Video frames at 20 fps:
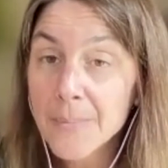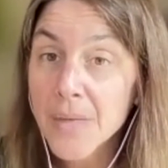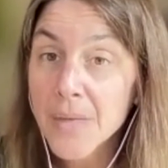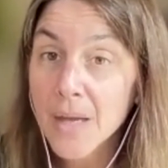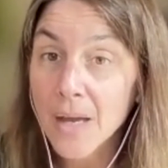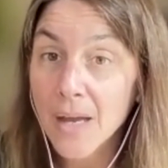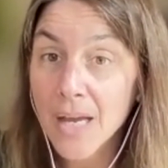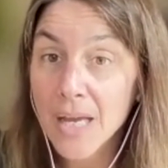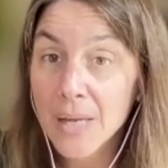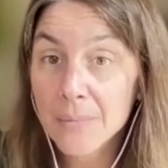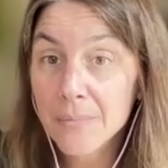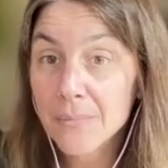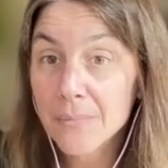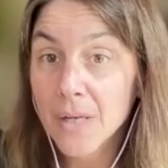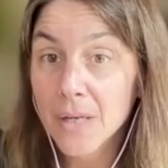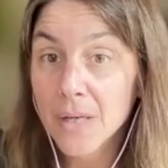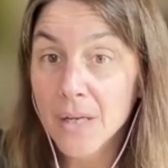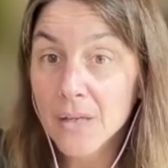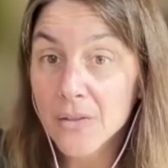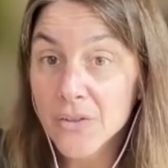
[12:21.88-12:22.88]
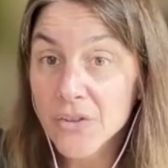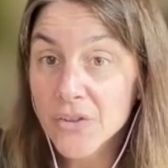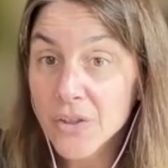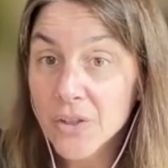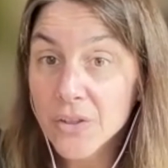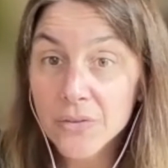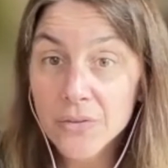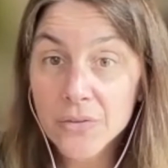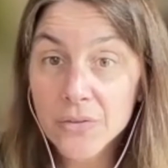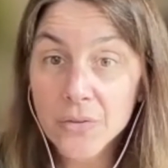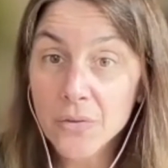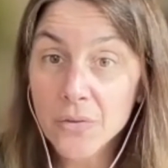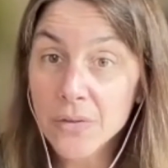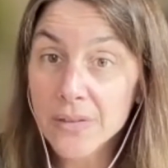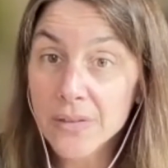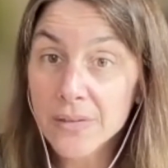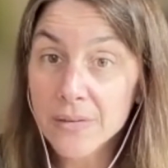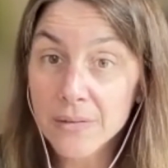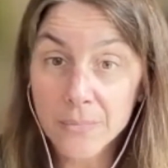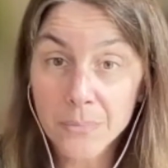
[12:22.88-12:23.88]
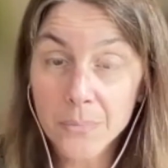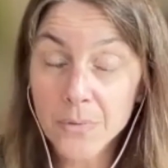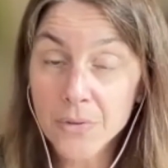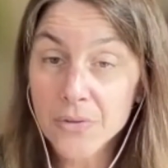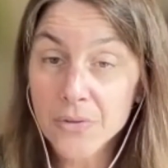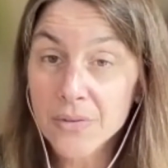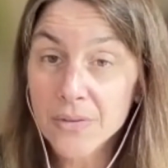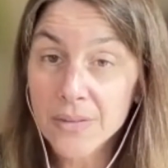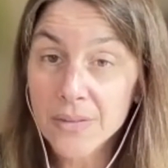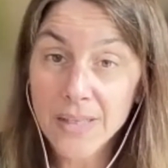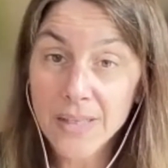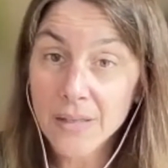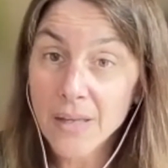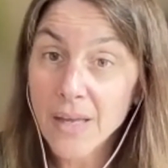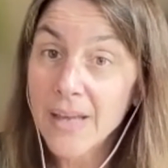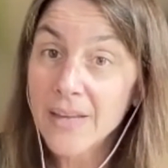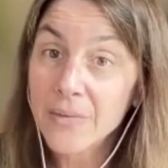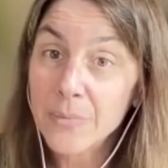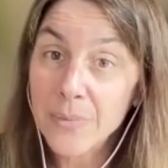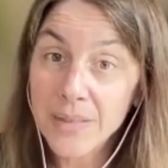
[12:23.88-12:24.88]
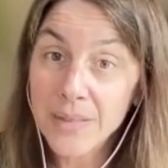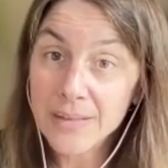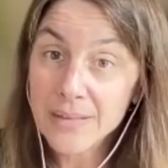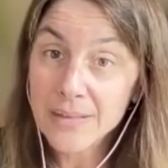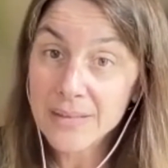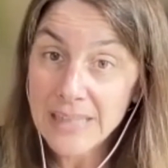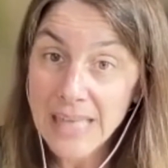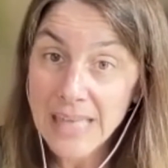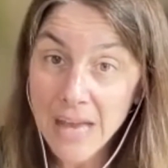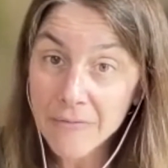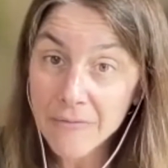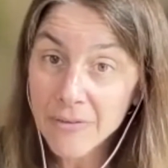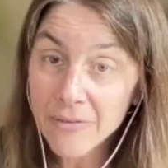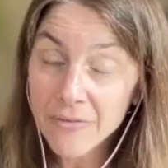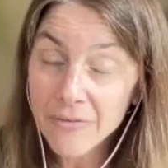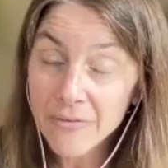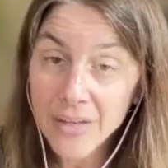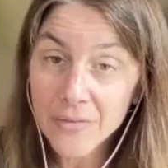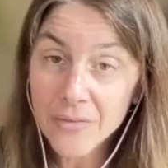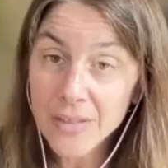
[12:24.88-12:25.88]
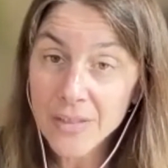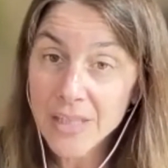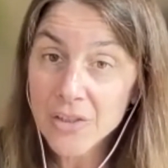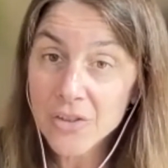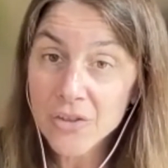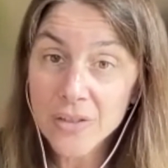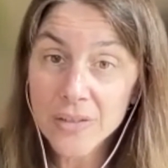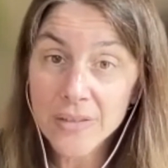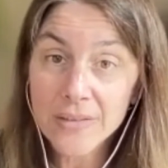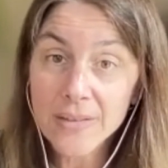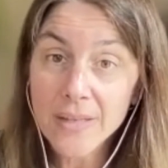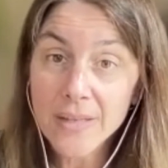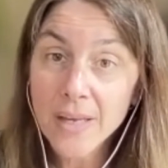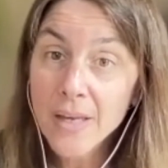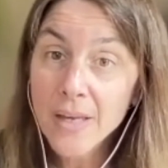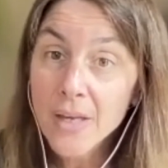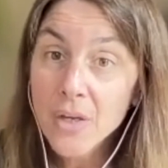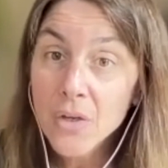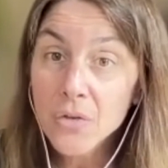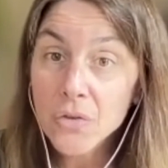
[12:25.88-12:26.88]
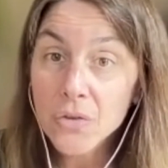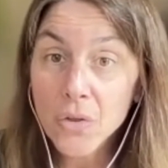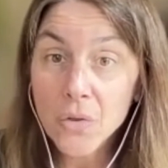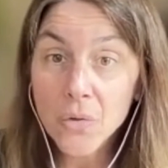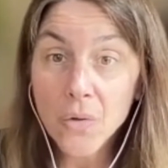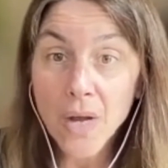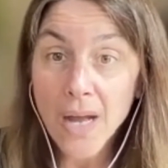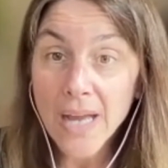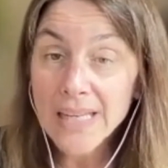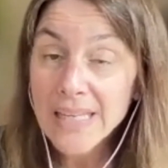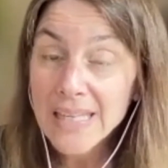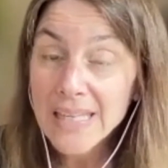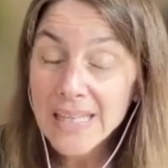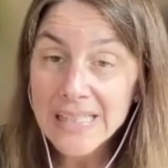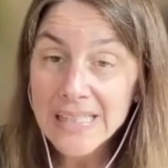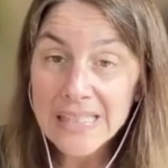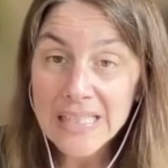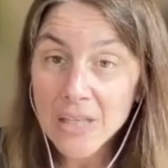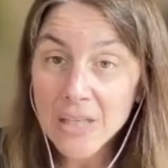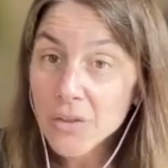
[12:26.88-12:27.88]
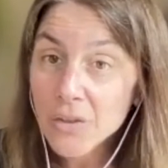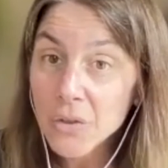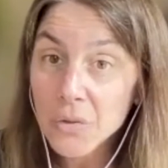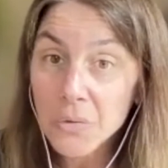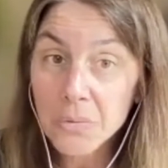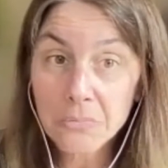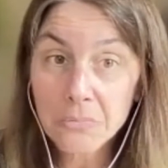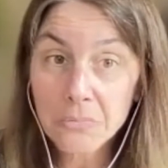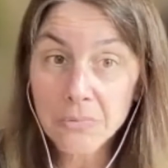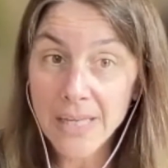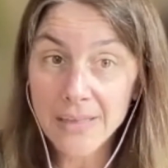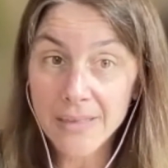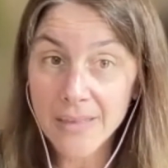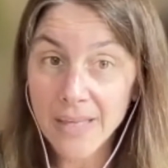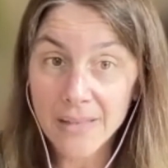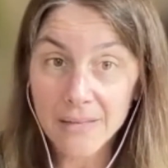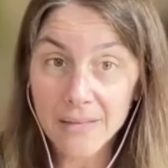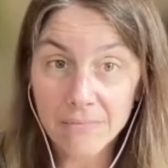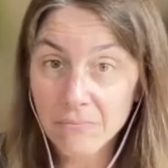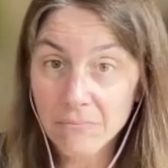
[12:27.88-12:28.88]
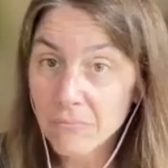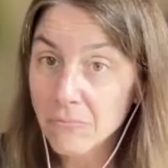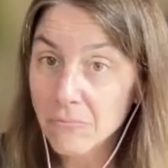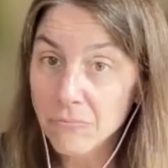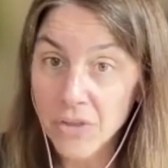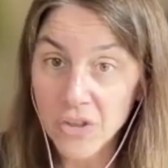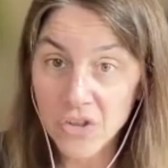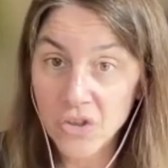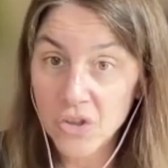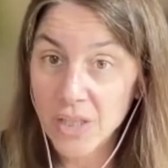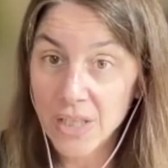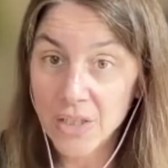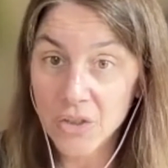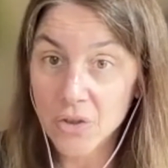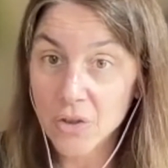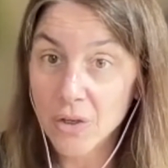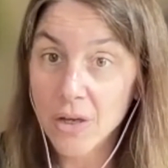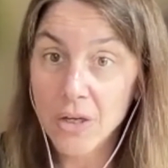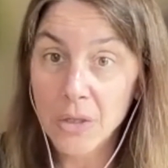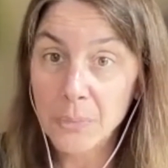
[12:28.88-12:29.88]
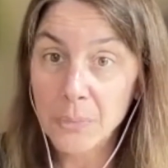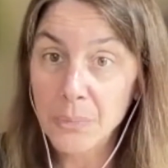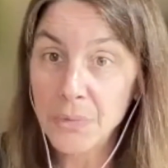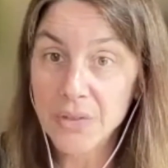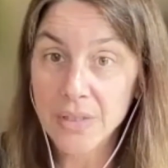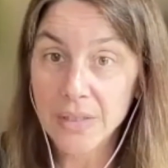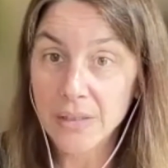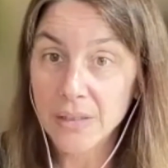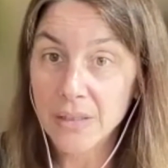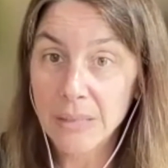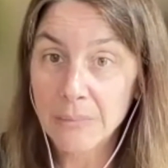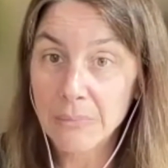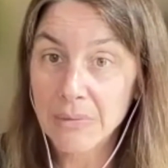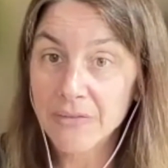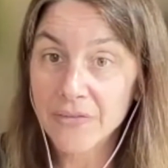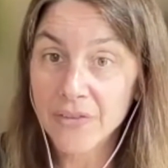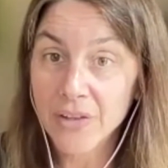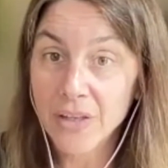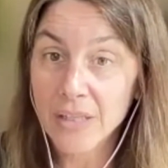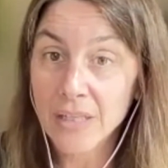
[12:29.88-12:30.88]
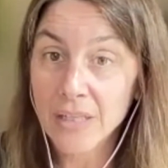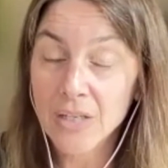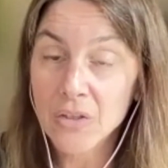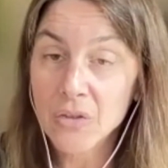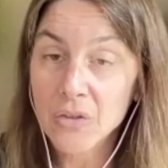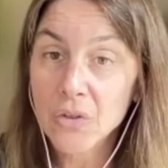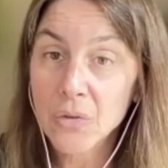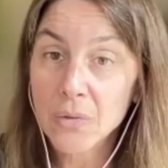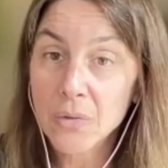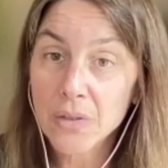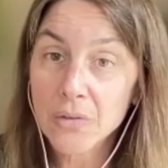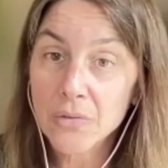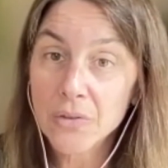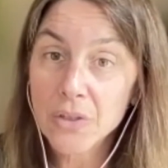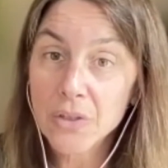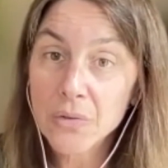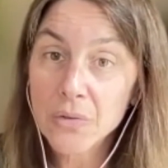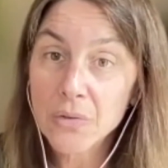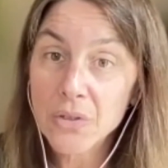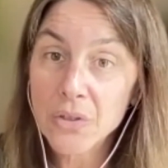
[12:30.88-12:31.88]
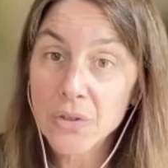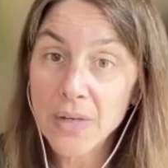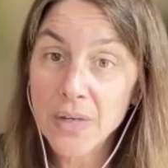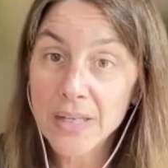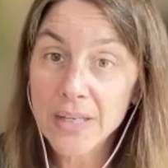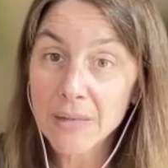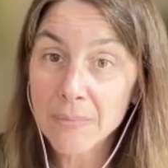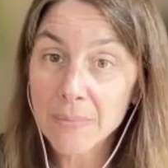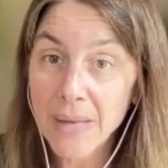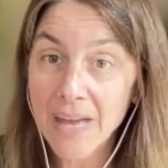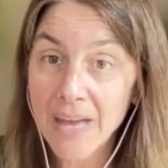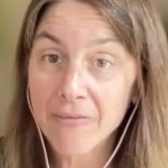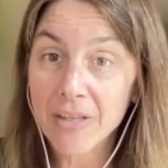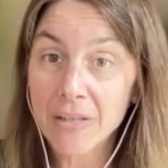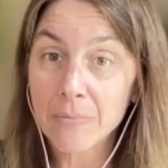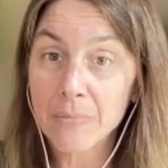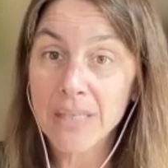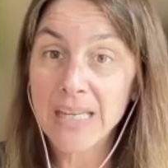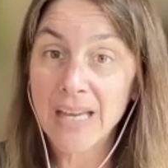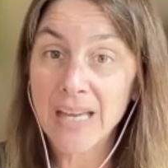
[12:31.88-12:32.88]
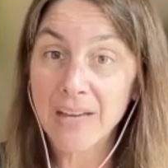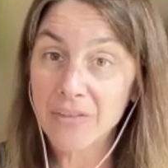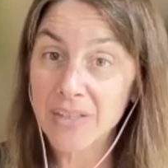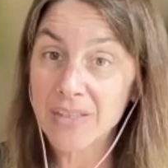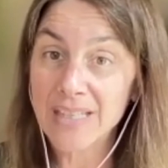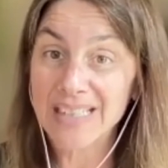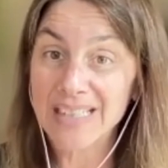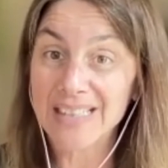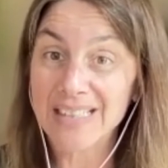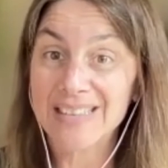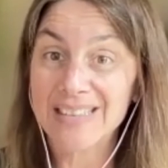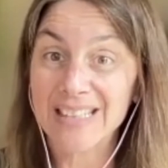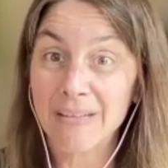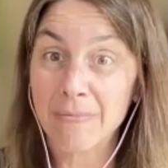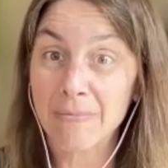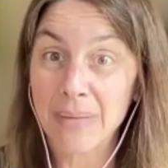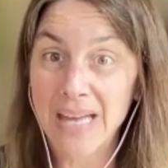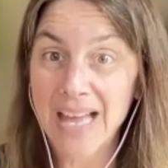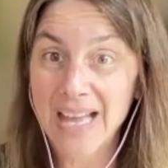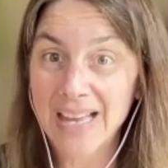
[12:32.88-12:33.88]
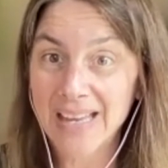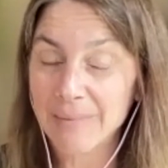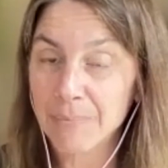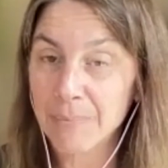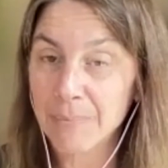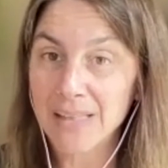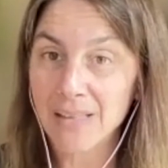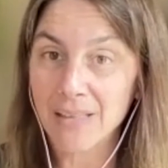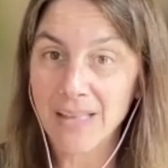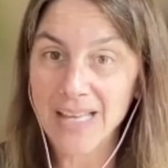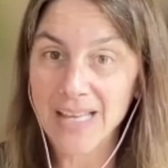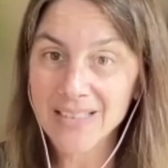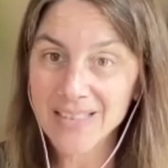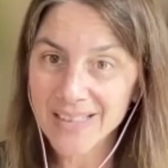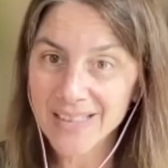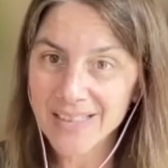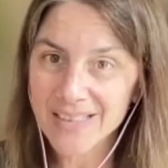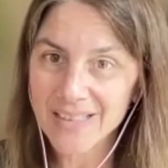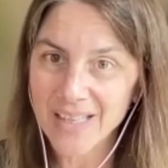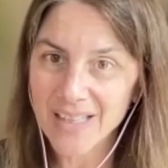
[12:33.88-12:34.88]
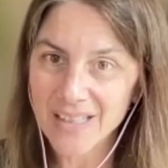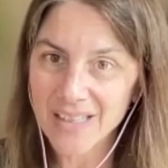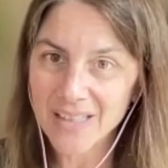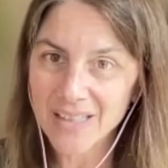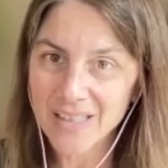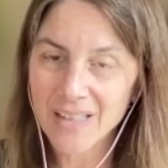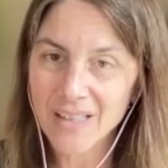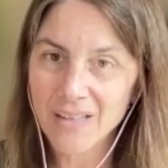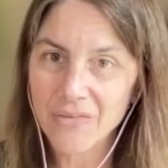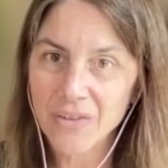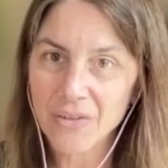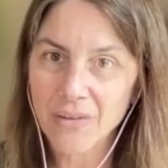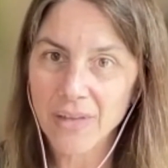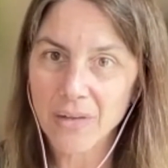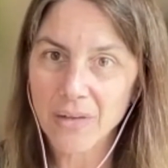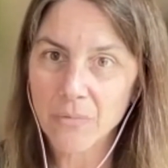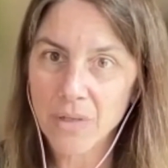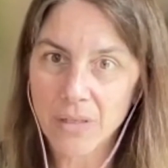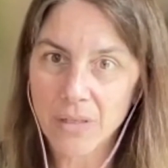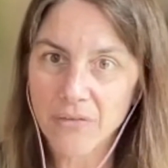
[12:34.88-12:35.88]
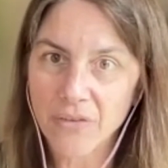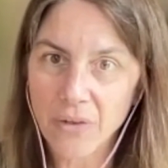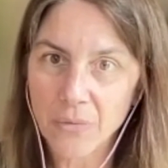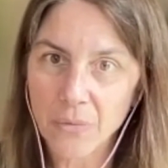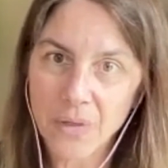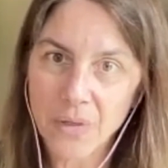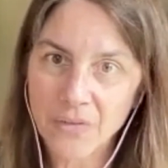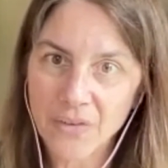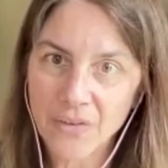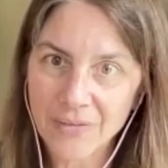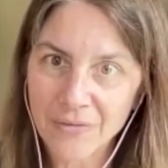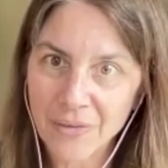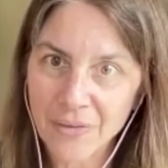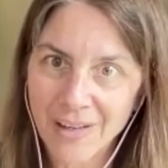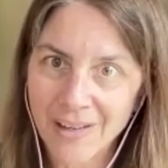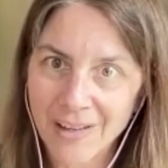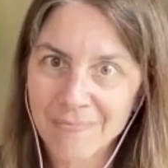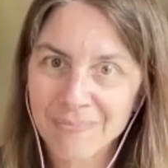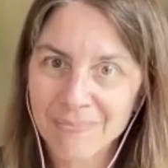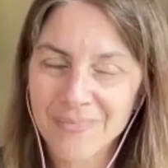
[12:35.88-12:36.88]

I'm a consultant or a person that has been a staff of foundations. So I can't tell you right then which things are 100% going to be funded. And so what you do is you end up having me have to take a step back and be less excited. If you're like, what do you fund? What do you fund? What?